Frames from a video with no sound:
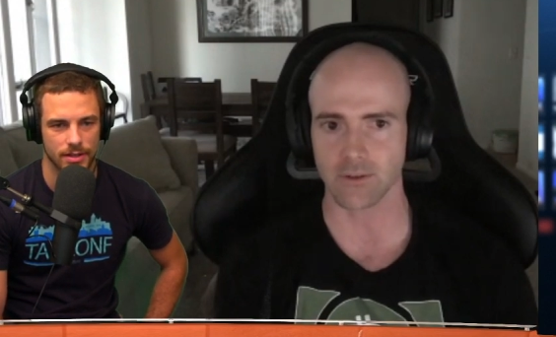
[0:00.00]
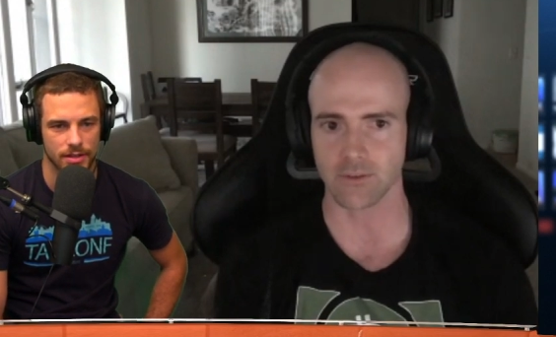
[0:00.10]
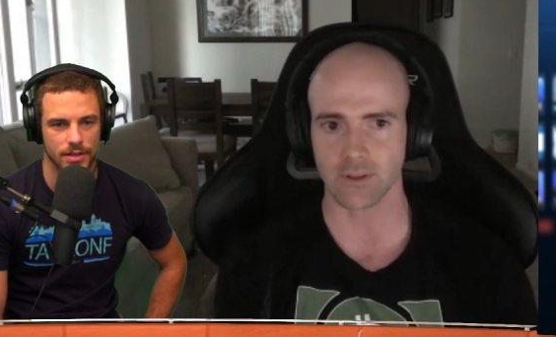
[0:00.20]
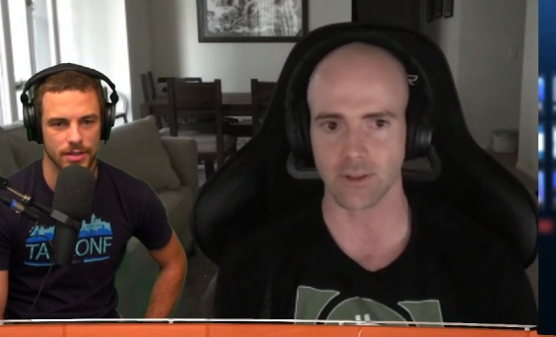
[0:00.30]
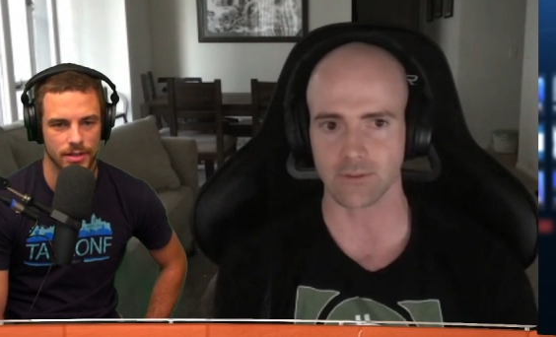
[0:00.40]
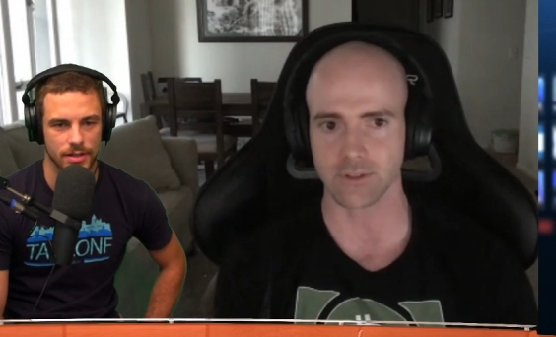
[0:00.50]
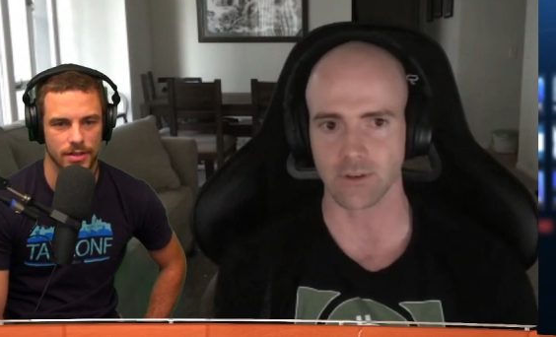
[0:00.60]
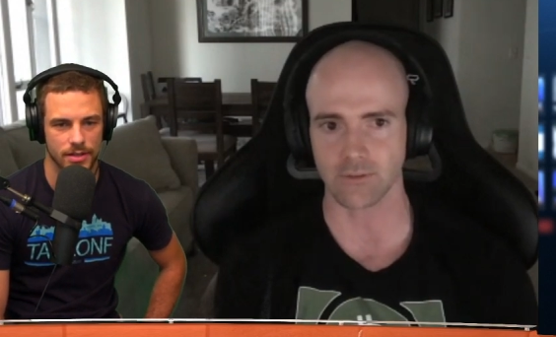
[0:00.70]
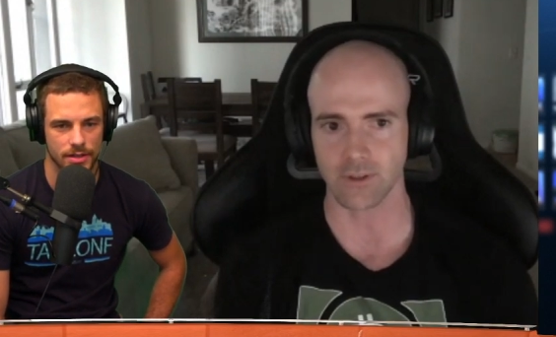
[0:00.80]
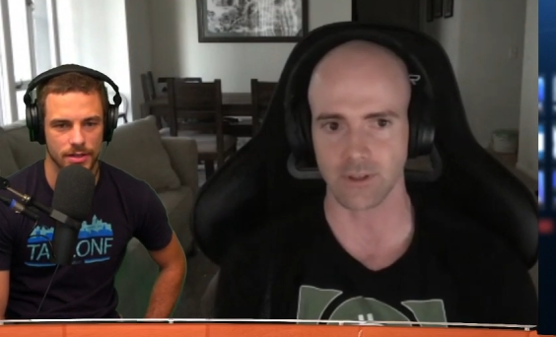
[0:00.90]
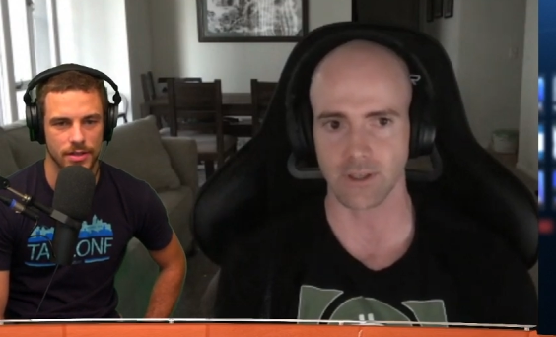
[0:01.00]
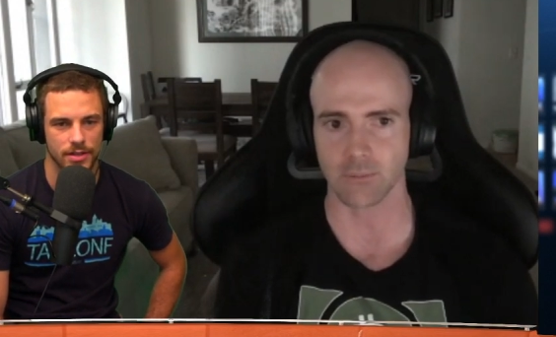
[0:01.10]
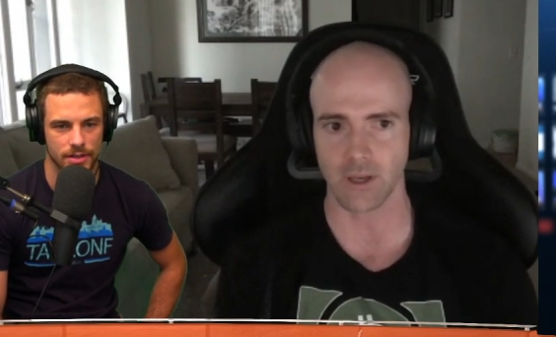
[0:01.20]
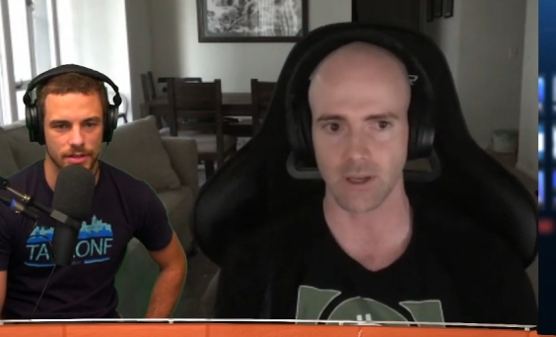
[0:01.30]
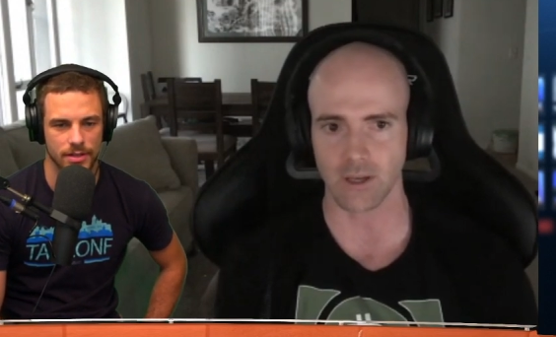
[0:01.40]
Speaker 1: I don't think they've solved
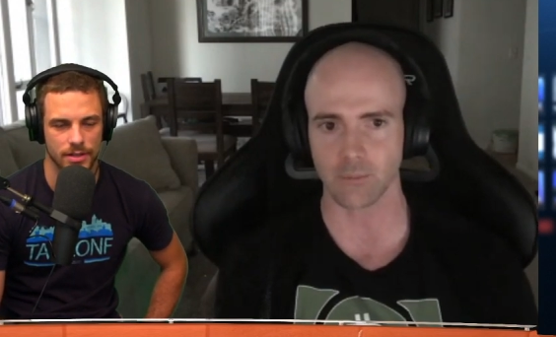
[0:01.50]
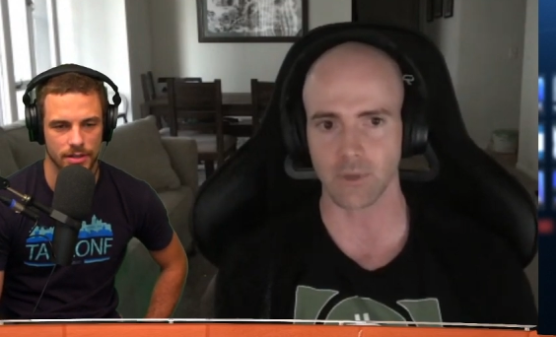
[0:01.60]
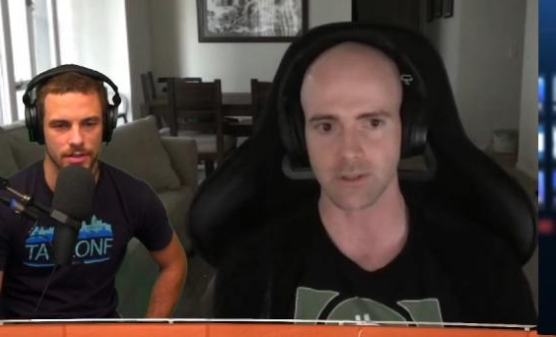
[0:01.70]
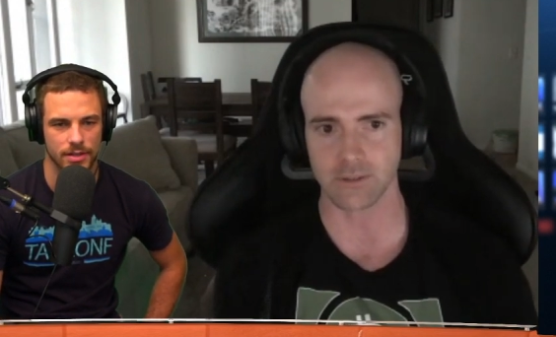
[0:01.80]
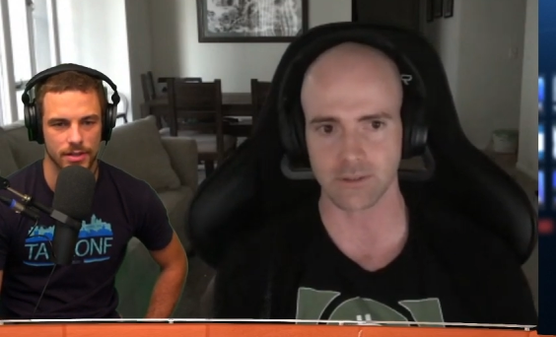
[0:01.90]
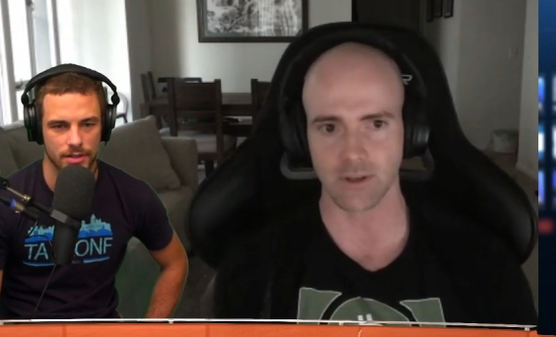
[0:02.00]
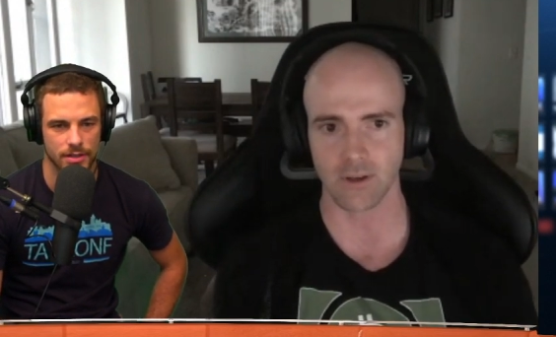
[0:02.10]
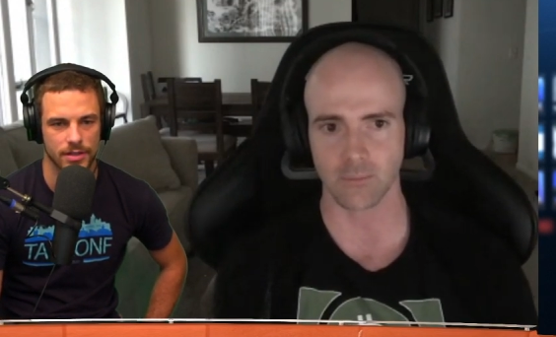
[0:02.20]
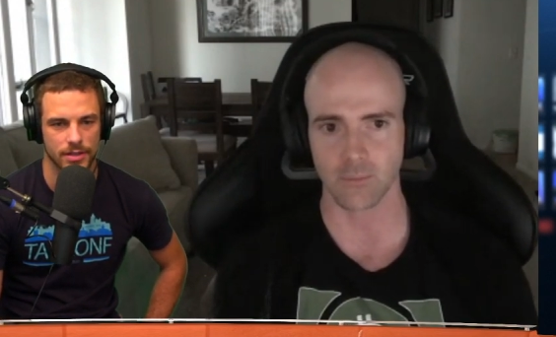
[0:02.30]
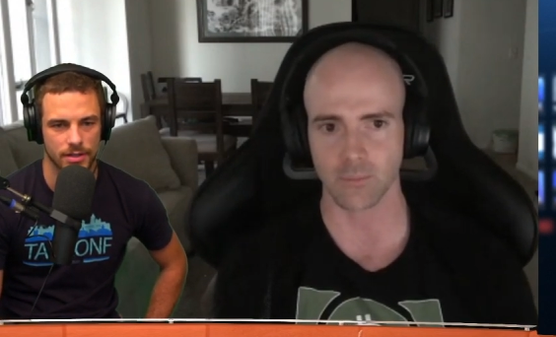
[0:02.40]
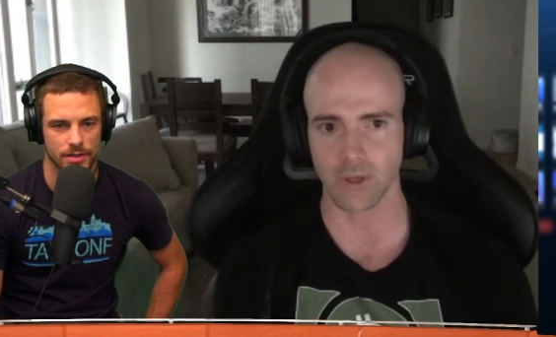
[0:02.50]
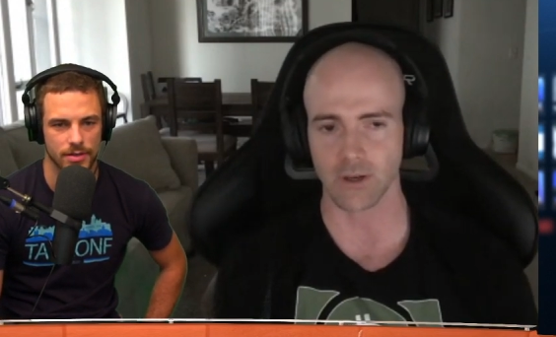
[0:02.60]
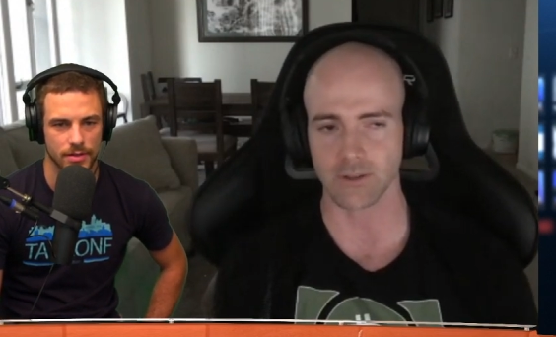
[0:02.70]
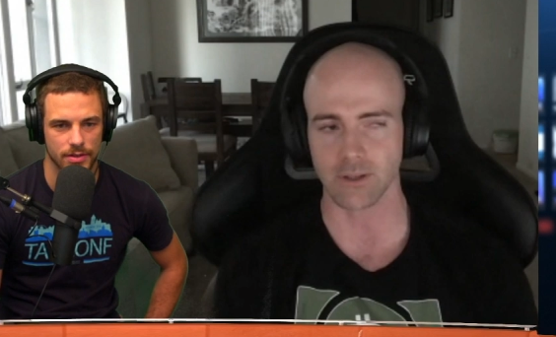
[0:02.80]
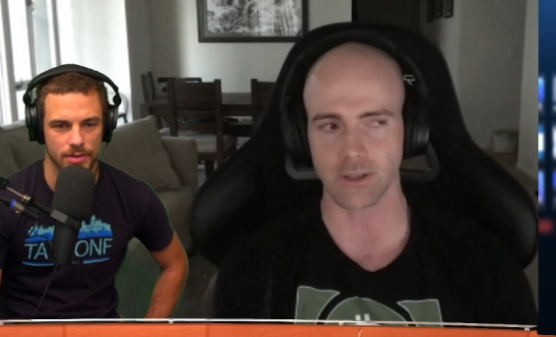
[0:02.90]
funding by any means um,
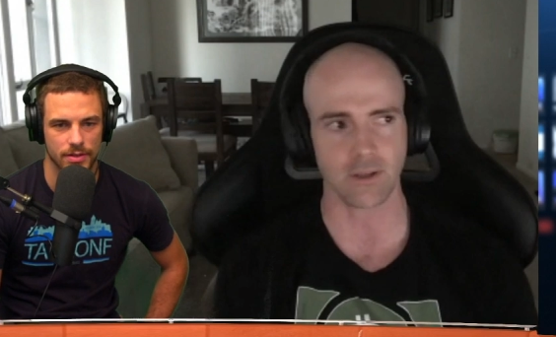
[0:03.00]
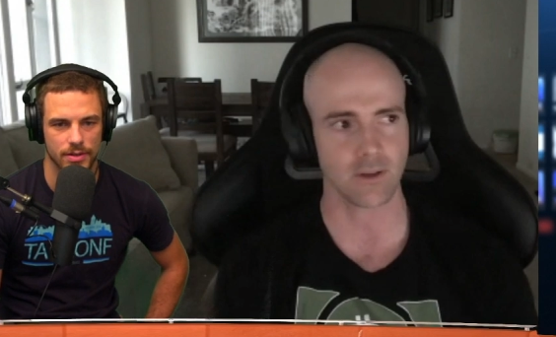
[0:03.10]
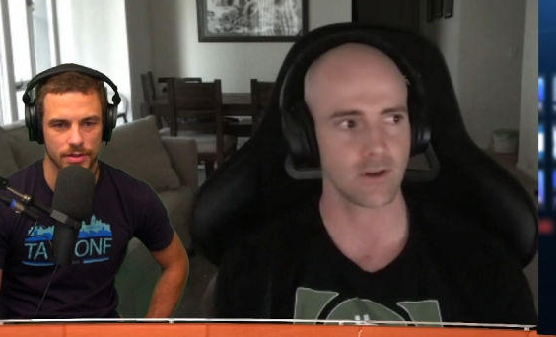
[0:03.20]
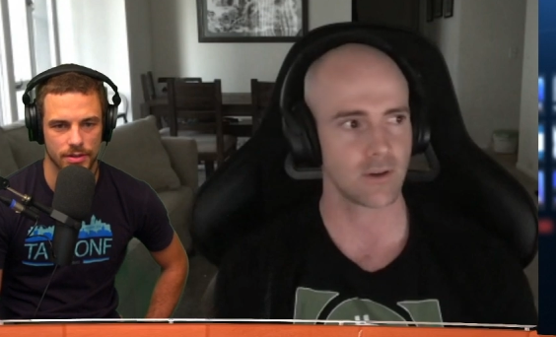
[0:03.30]
beyond like